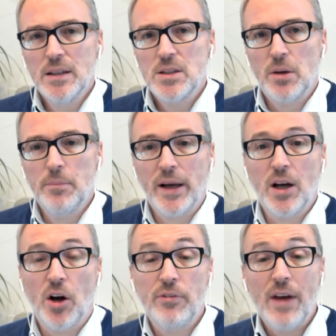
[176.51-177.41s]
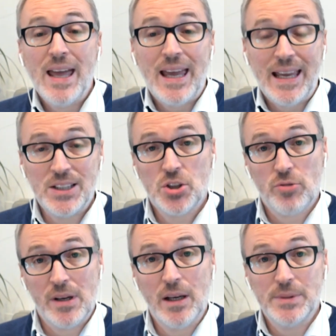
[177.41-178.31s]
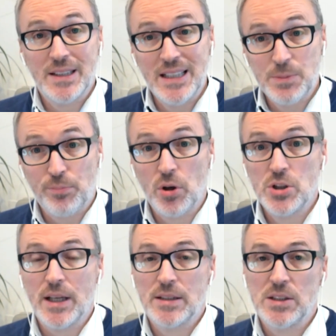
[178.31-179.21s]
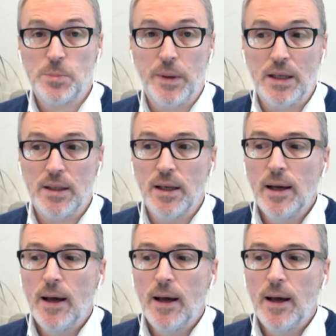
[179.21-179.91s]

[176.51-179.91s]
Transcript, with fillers: So my kind of history up to this project has been